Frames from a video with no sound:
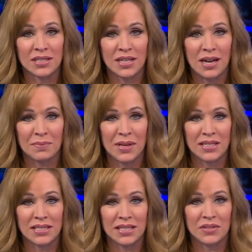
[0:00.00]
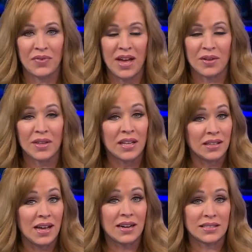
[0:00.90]
Hopkins has found that
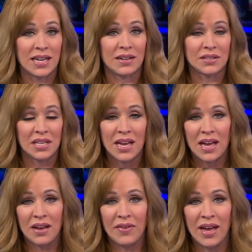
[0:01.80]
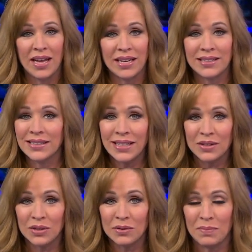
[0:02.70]
lockdowns have had
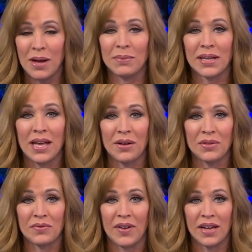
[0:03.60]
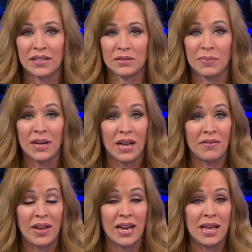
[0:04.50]
little public health effects, but have
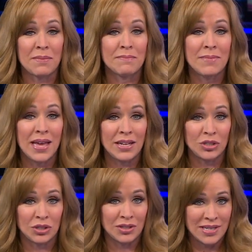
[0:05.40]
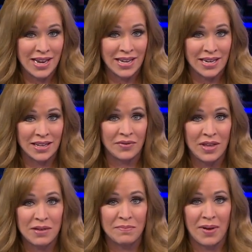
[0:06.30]
had a major negative
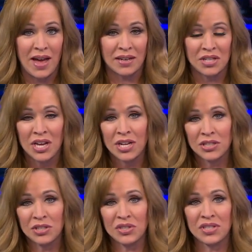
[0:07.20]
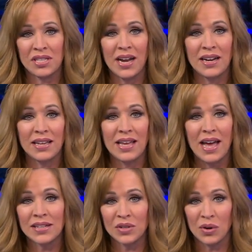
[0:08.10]
impact to society
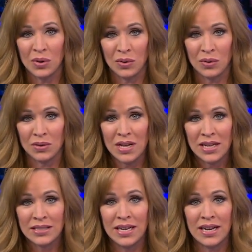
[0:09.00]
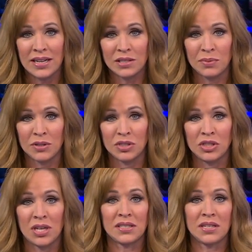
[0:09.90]
as a whole. Data expert
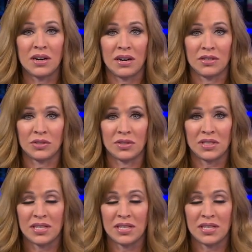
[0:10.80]
Justin Hart joins us